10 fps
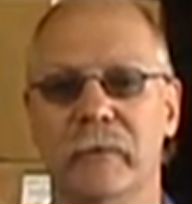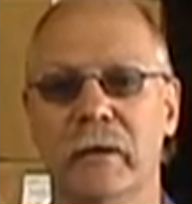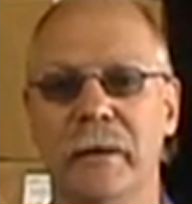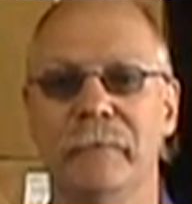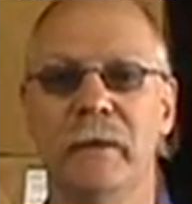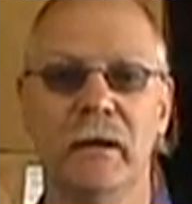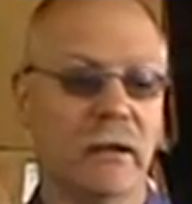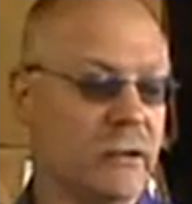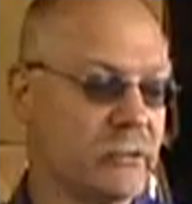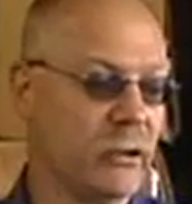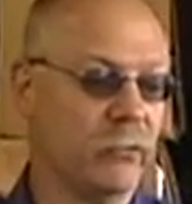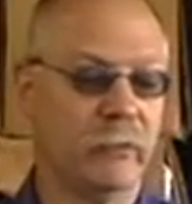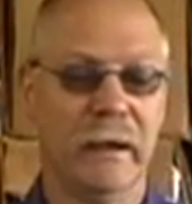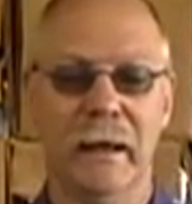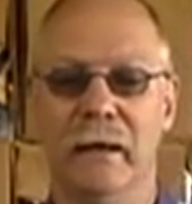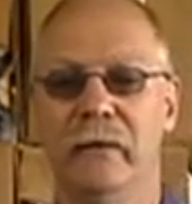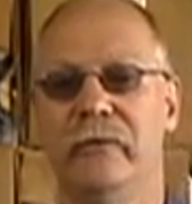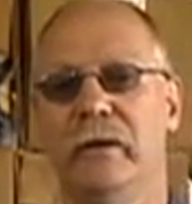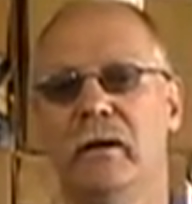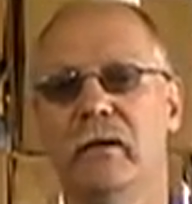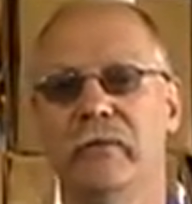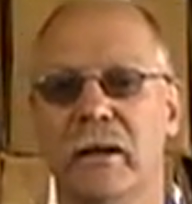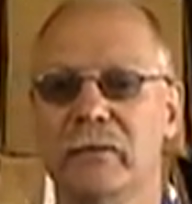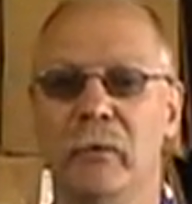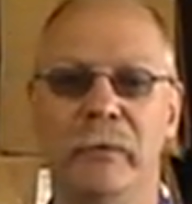Okay, so we have our flexible